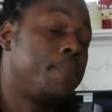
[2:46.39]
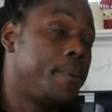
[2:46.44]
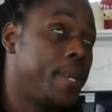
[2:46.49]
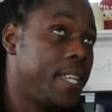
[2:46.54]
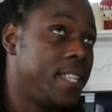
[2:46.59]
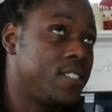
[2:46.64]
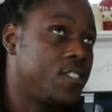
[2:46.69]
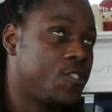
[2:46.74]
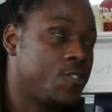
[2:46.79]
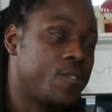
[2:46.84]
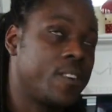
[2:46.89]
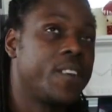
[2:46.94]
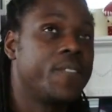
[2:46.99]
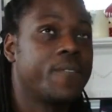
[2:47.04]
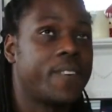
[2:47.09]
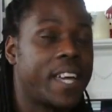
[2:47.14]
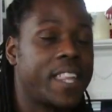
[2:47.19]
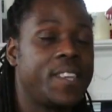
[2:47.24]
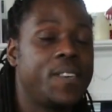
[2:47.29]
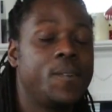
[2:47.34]
B's string
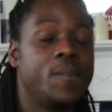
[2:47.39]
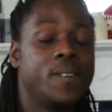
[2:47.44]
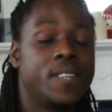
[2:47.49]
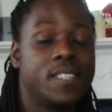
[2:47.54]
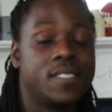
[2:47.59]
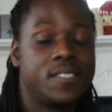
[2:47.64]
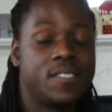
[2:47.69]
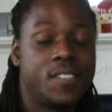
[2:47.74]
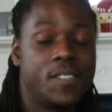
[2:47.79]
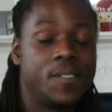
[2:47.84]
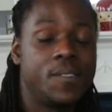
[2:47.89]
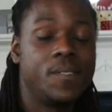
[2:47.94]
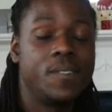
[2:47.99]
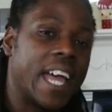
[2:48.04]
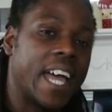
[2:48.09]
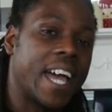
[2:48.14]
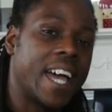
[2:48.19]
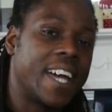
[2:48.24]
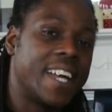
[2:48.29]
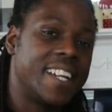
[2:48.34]
value is two,
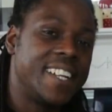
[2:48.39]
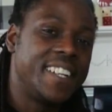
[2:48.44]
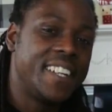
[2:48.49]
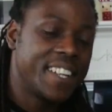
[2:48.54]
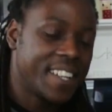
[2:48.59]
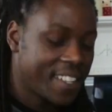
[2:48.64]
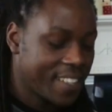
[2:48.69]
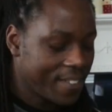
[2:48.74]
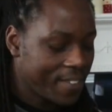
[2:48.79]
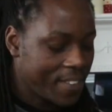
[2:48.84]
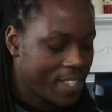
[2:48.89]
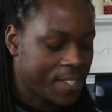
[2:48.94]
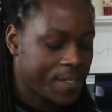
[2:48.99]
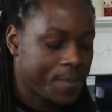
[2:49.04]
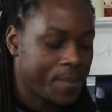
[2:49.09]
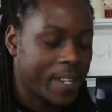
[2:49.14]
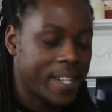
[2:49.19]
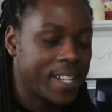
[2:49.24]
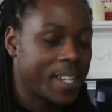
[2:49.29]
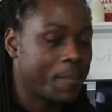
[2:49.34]
and this
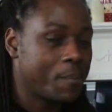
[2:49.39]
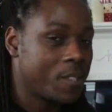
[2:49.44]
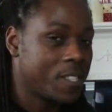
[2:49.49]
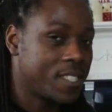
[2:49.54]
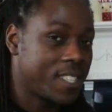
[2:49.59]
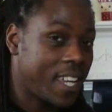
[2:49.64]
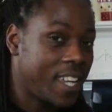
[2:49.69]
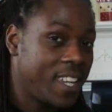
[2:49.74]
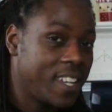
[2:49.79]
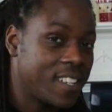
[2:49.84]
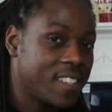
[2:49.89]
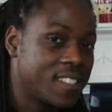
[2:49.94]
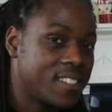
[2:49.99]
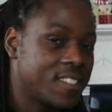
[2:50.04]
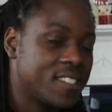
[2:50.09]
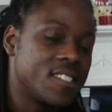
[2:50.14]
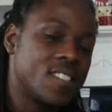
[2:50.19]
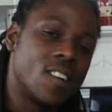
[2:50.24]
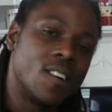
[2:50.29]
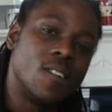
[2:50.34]
fret number is eight,
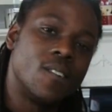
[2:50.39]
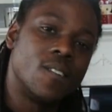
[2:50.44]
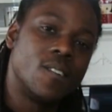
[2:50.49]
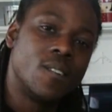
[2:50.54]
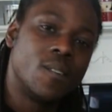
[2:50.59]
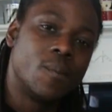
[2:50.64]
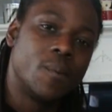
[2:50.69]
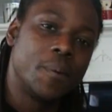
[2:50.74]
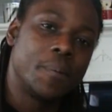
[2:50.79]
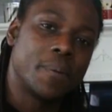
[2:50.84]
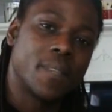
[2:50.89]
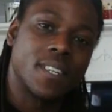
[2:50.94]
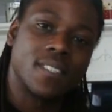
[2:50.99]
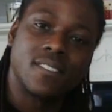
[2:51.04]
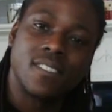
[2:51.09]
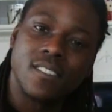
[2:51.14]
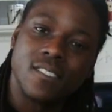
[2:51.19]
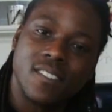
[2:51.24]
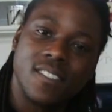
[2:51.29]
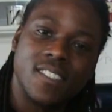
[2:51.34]
so you plus
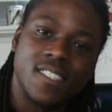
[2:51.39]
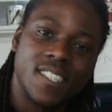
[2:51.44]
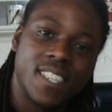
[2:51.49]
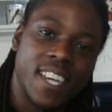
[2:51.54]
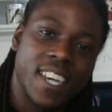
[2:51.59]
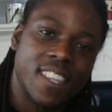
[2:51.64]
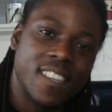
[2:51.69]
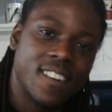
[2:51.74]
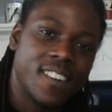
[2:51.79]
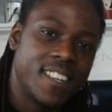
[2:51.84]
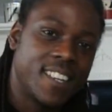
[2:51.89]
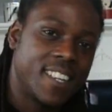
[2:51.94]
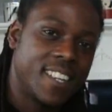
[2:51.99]
those two together,